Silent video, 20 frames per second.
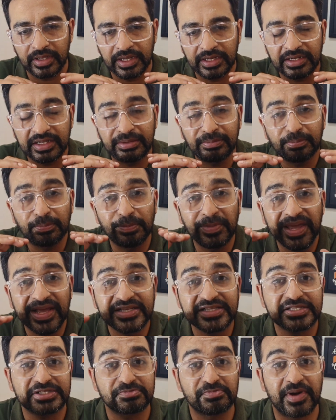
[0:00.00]
it
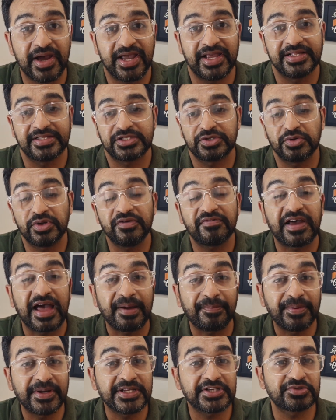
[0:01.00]
makes smiles. You give
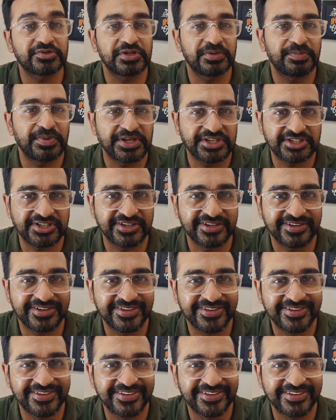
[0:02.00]
happiness to the patient.